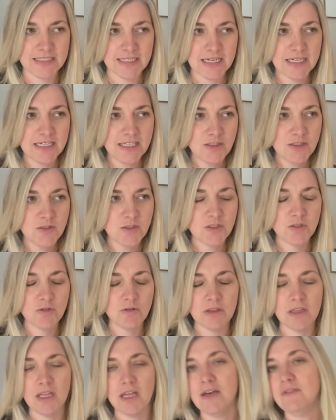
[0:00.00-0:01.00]
I used to
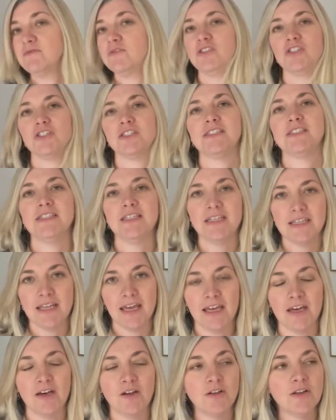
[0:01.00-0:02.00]
love to just sit
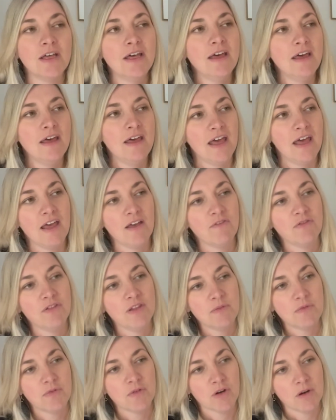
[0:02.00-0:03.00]
down and
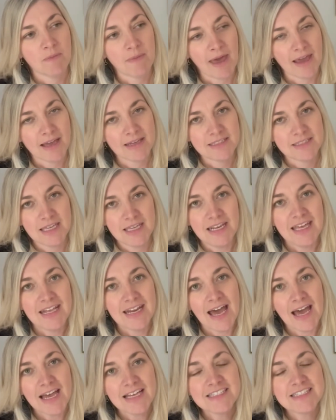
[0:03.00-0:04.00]
flip through a magazine, and
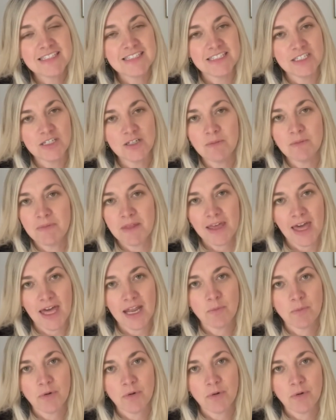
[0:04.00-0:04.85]
I still am the kind of